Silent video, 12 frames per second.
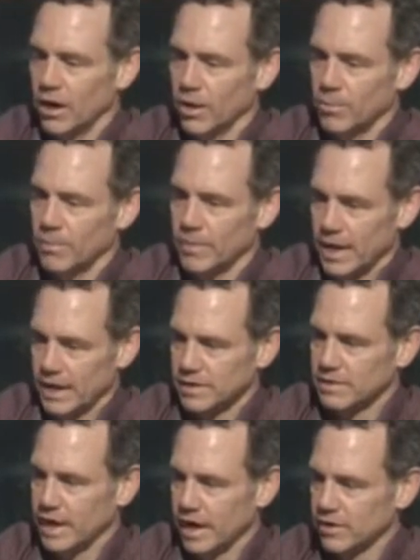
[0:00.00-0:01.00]
Um, that
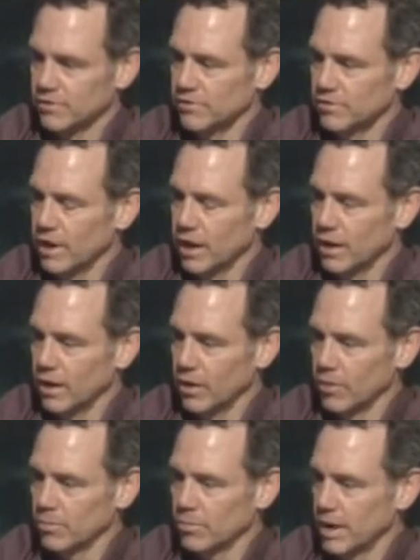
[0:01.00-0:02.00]
that has uh,
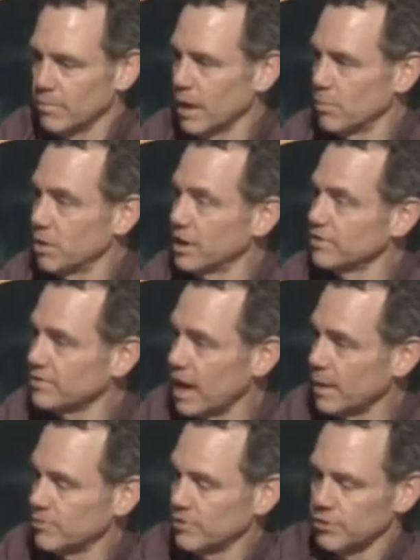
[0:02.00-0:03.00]
um, been my biggest mm-hmm.
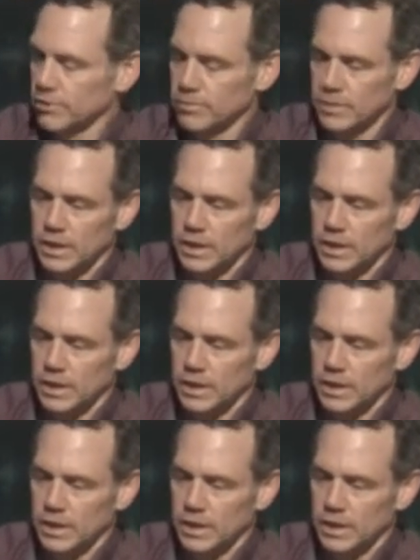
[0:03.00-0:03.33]
obstacle.